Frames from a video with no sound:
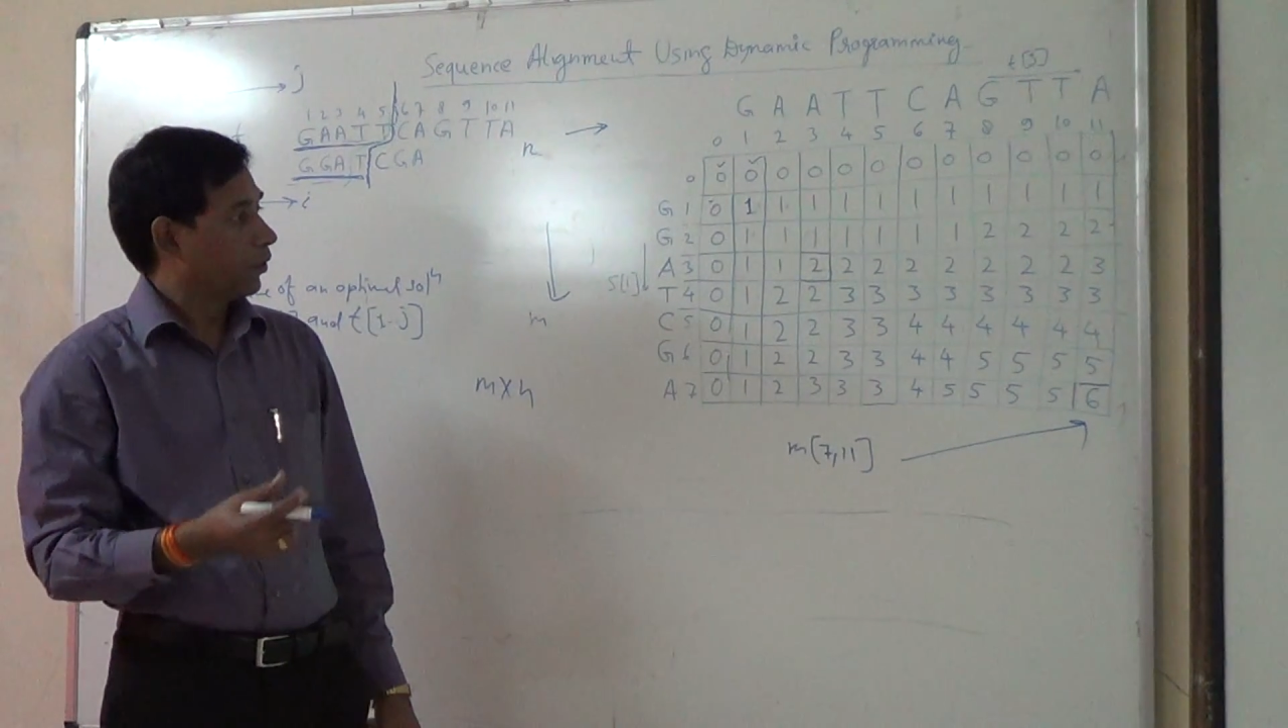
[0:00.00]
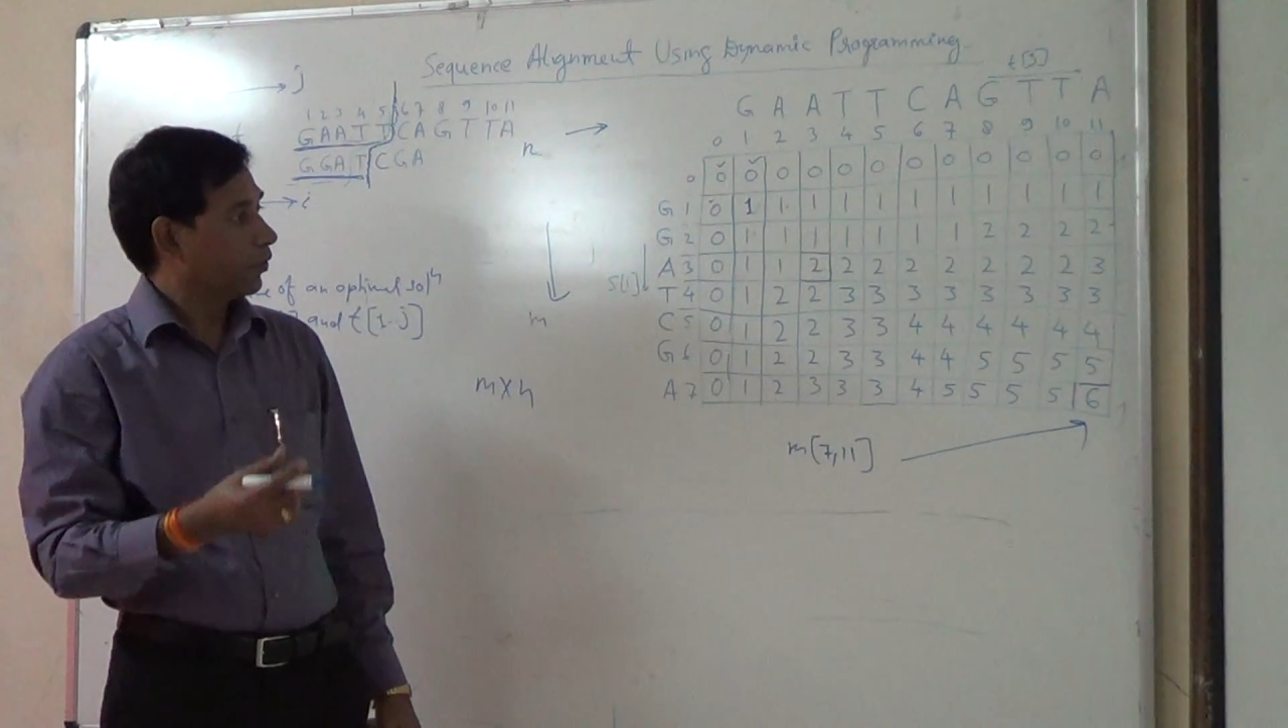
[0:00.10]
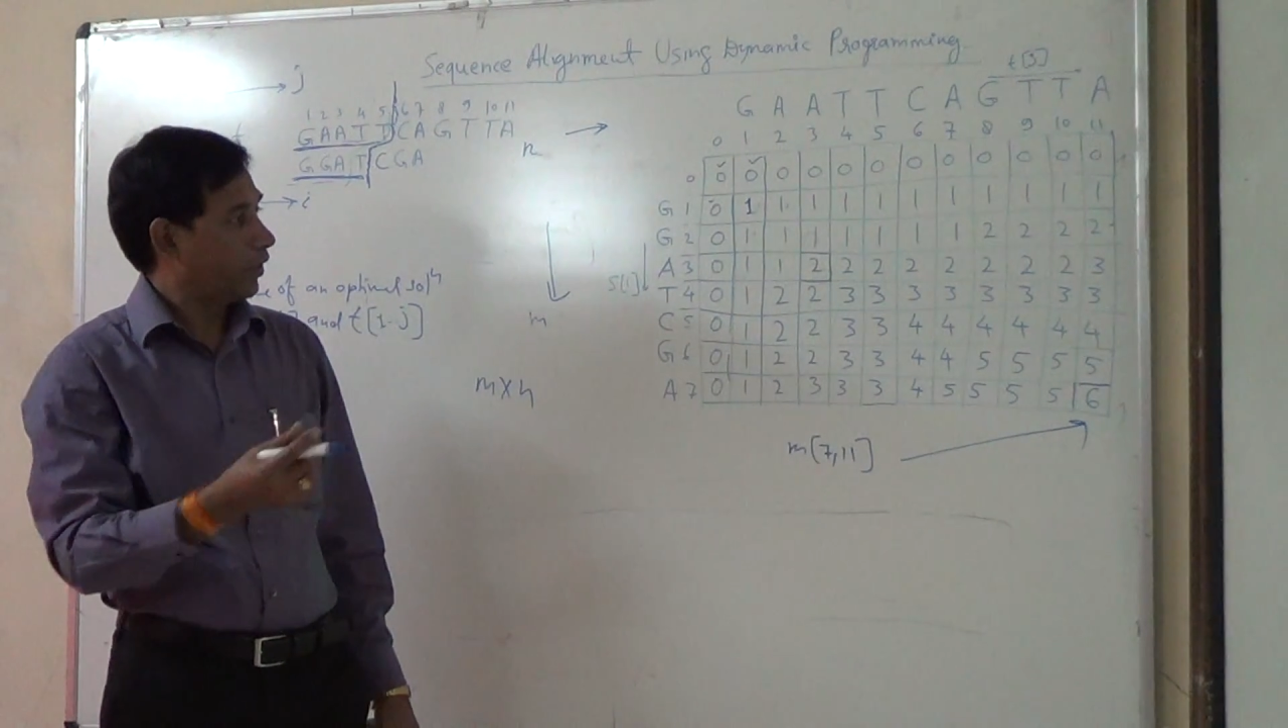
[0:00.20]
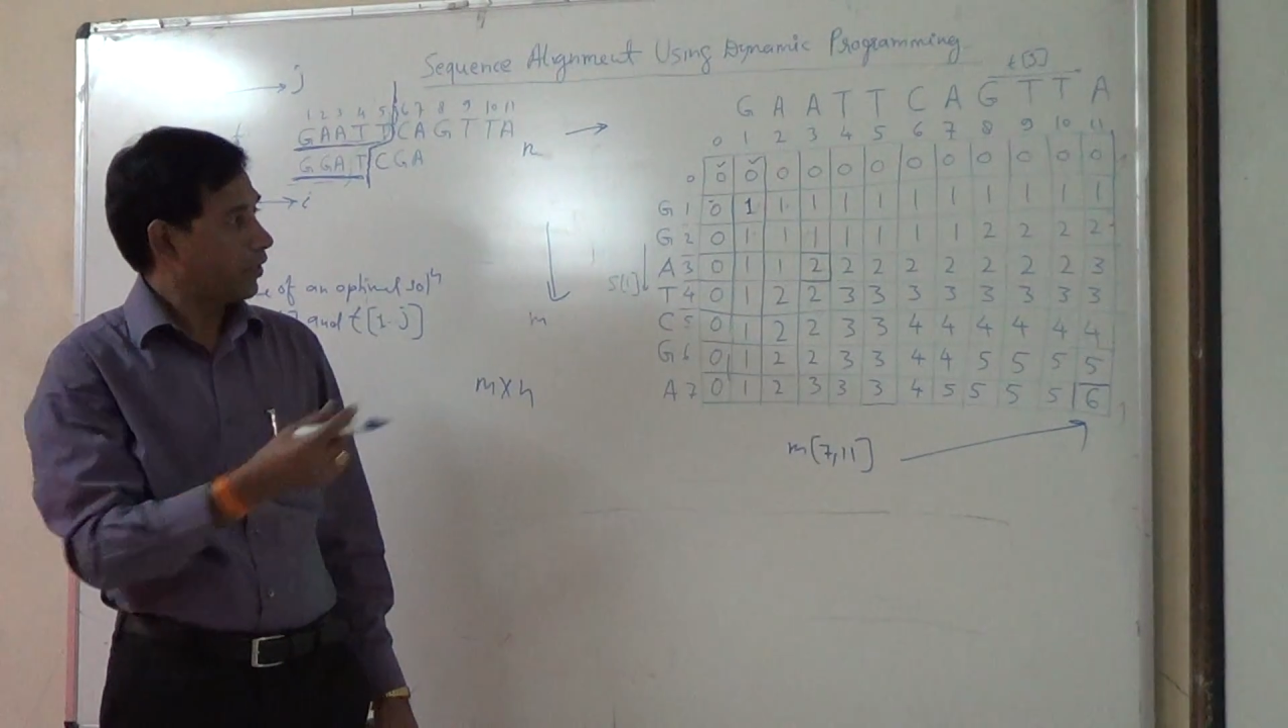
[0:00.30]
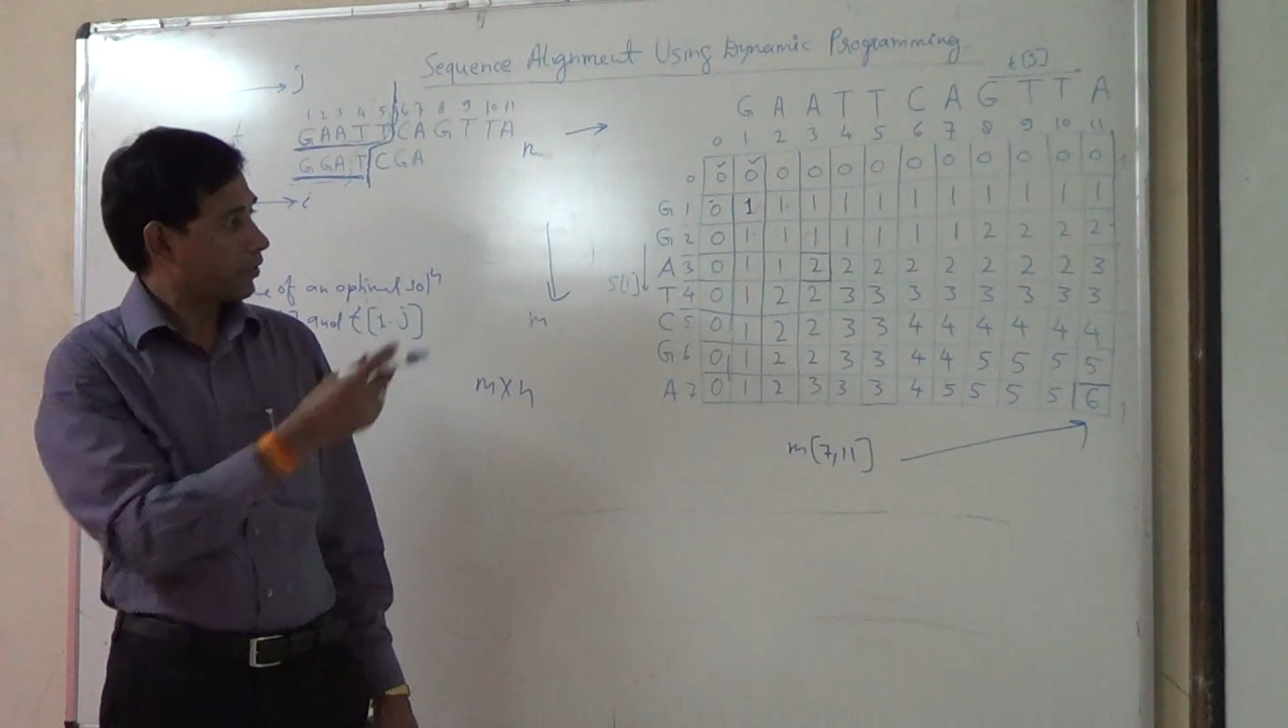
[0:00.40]

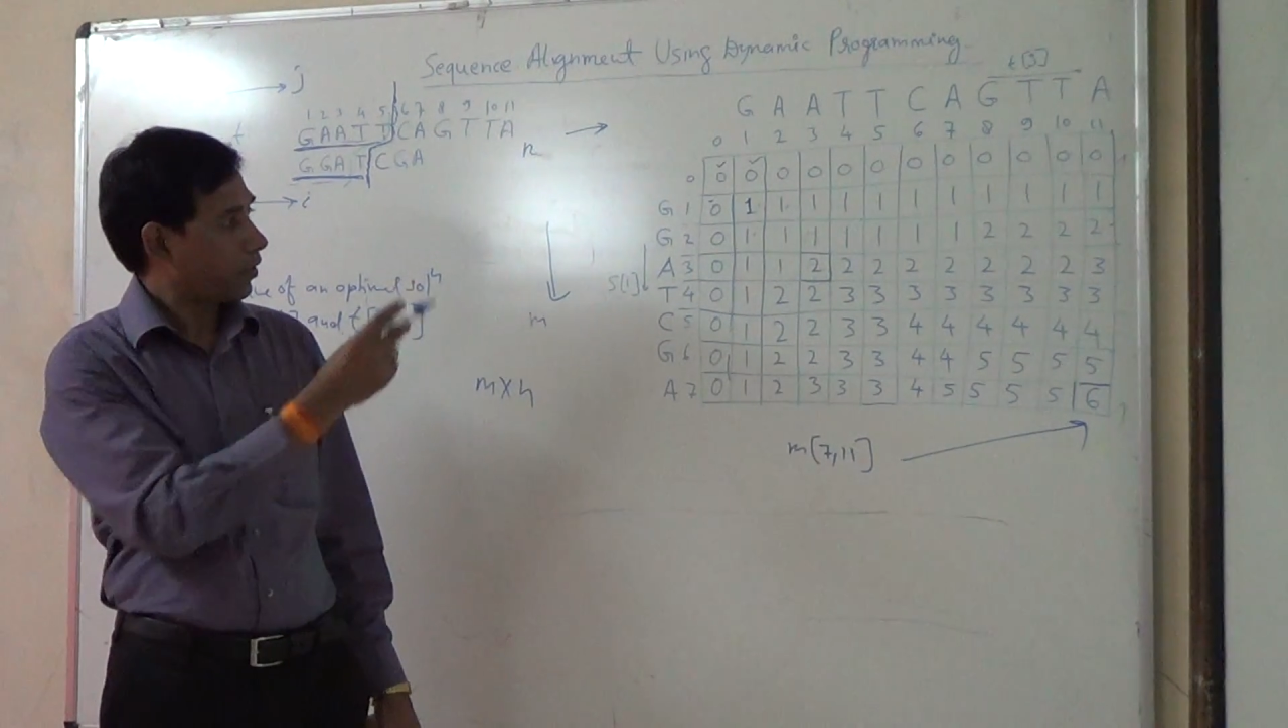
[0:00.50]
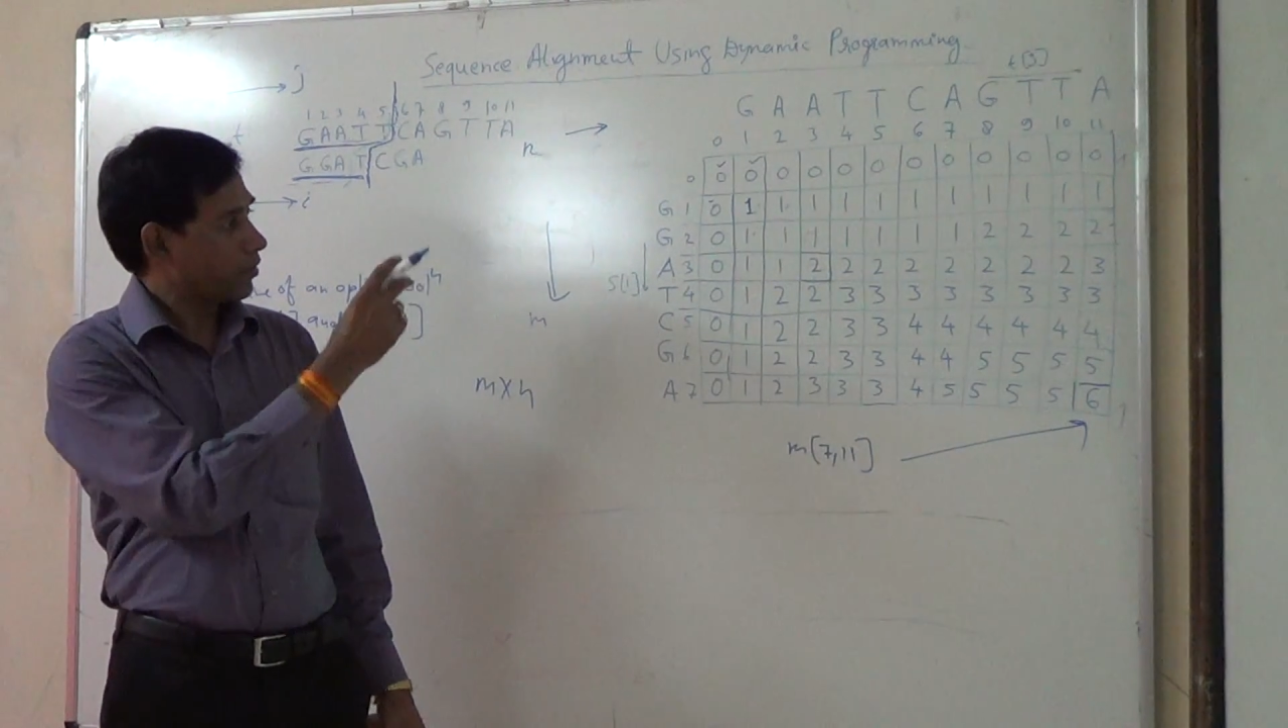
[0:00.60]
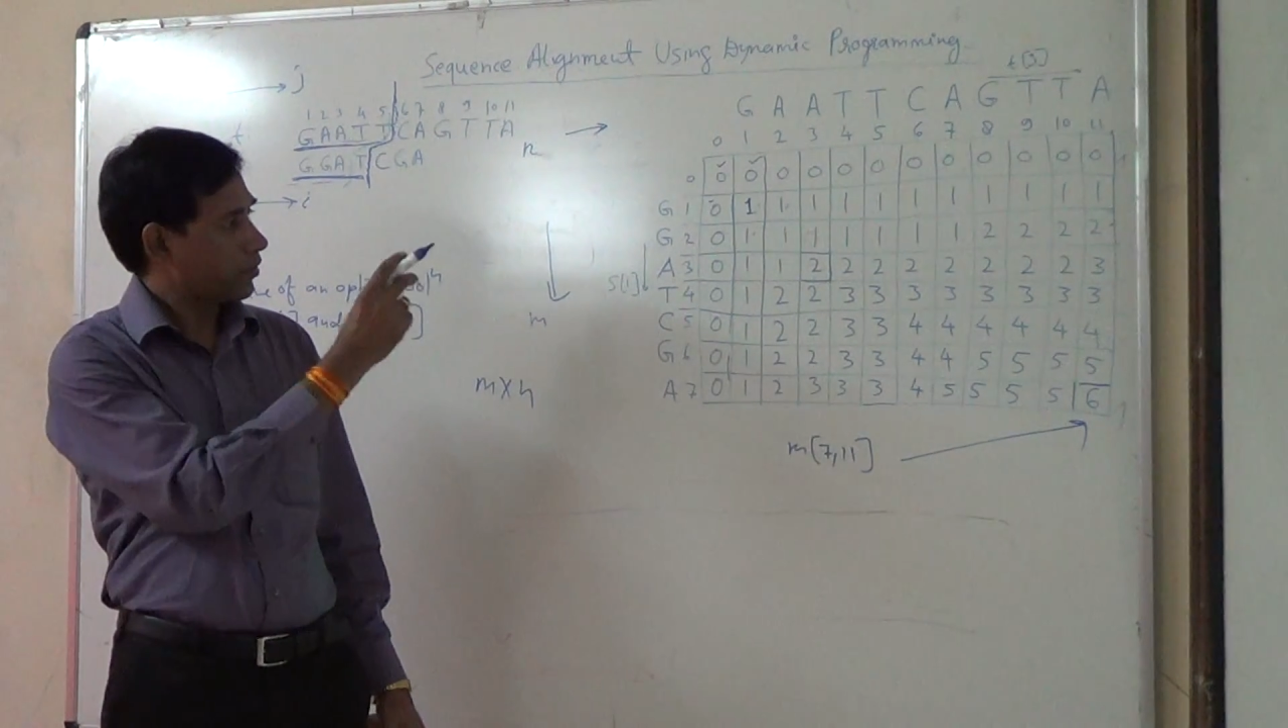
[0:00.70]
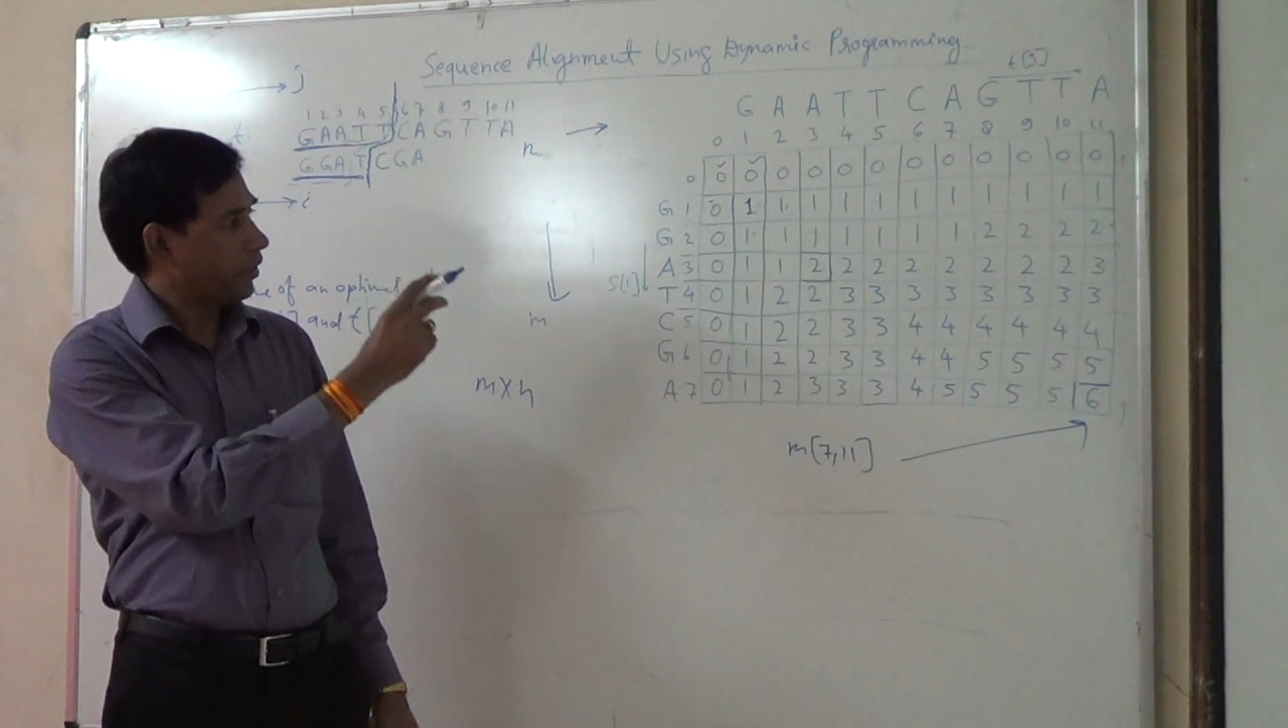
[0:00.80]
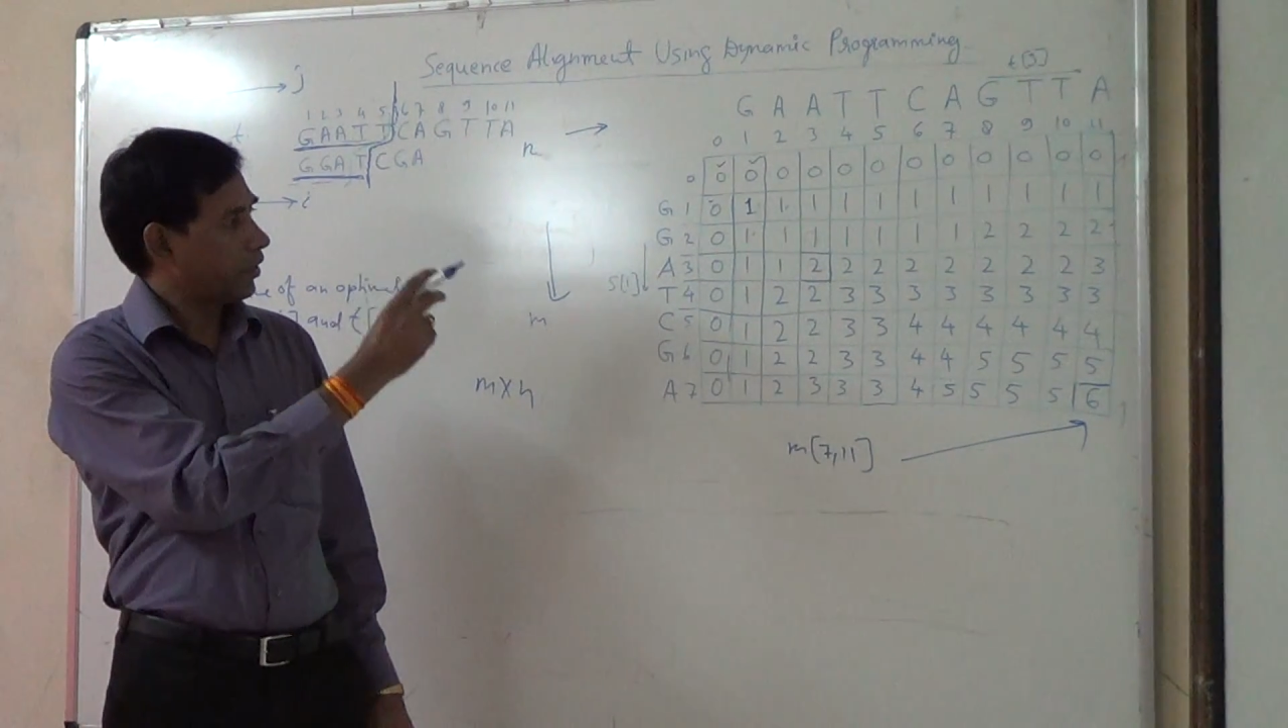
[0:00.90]
So this
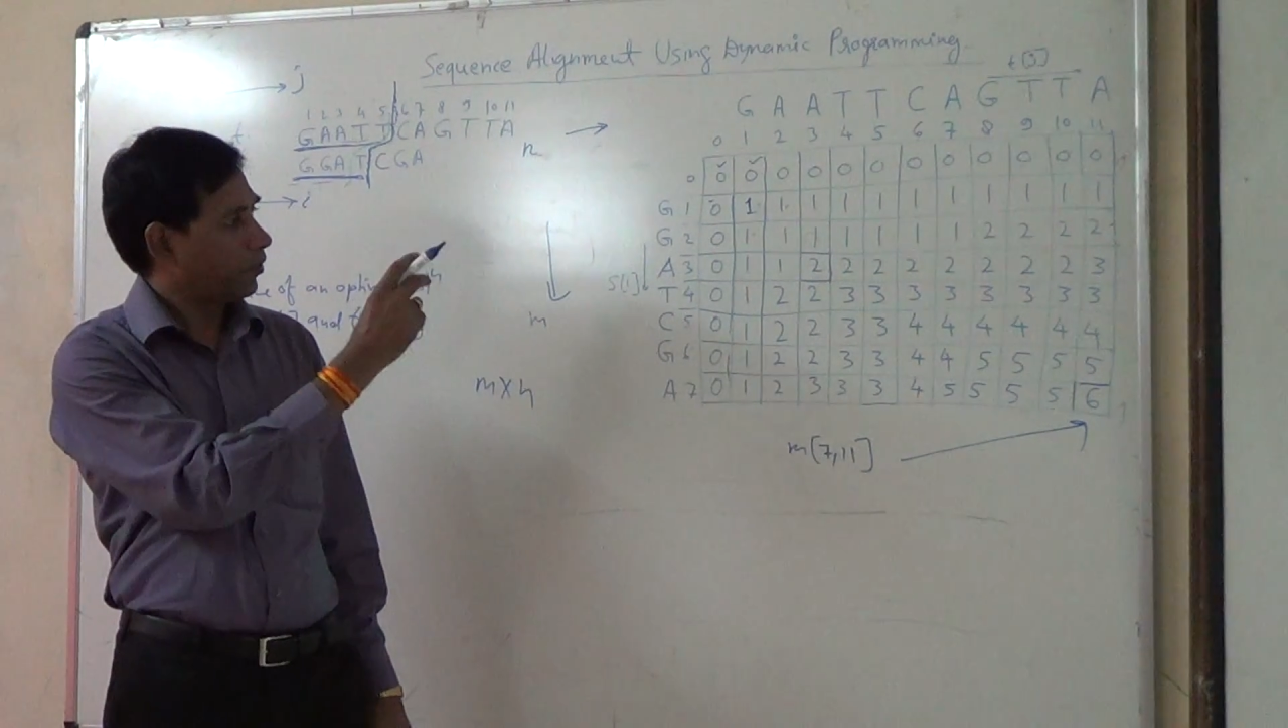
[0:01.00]
constant